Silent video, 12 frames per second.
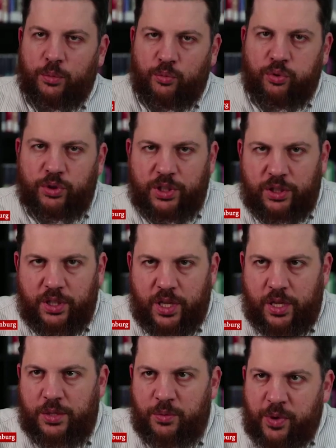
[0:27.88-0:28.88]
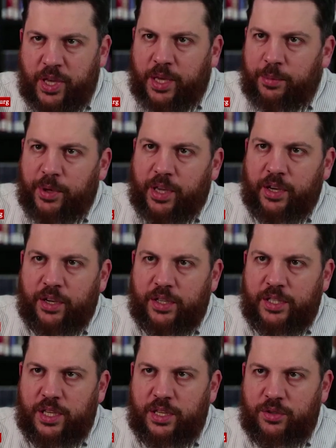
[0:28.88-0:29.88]
Putin is weak
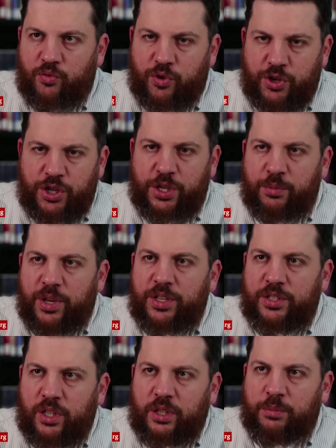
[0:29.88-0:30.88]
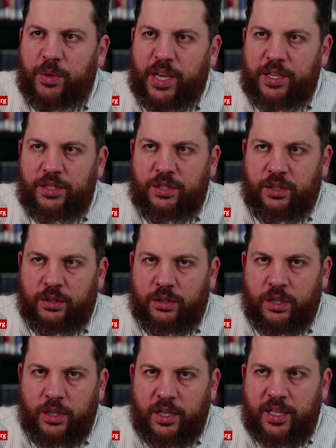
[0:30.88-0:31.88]
because his regime is not based on
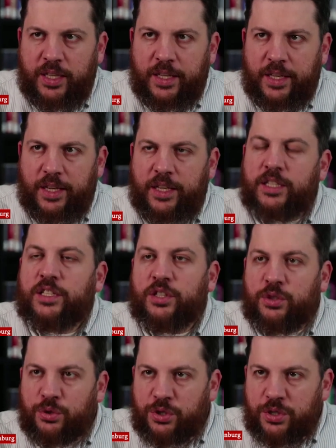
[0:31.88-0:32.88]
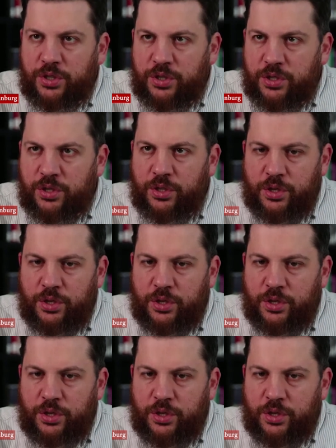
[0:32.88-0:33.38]
institutions,